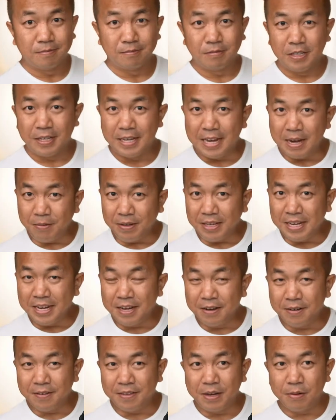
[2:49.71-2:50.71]
So you can't really
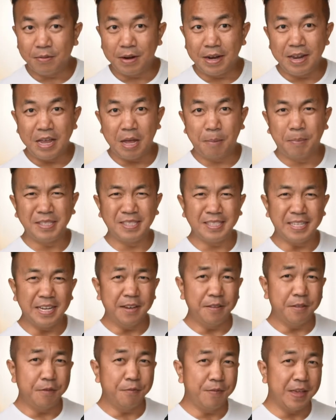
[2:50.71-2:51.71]
hear anything right now, but
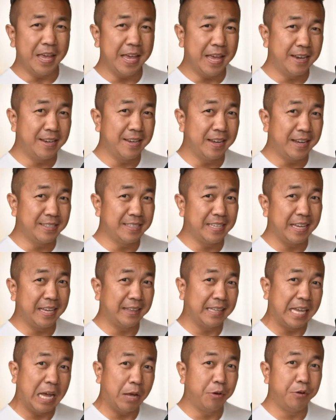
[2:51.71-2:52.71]
say the fan does
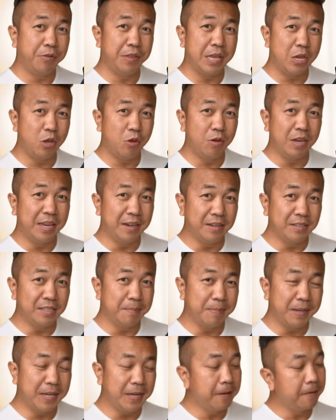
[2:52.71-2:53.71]
get louder than you need it
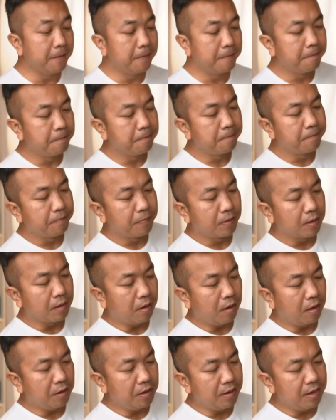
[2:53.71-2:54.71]
to be,
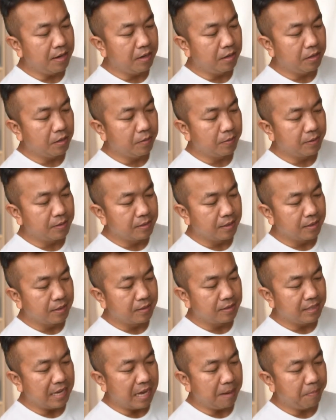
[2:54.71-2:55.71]
all you need to do is
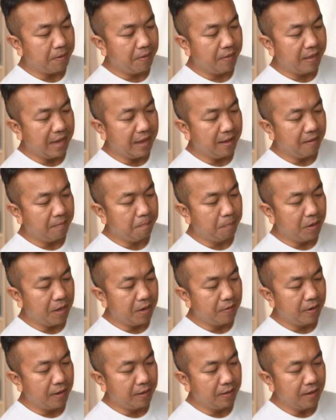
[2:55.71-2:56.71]
tap on that
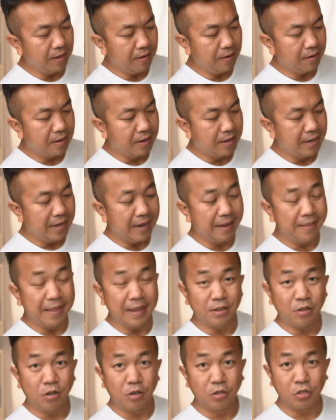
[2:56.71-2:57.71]
button right there, and
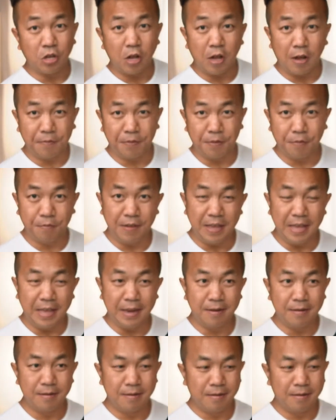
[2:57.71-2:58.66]
that turns off the fan.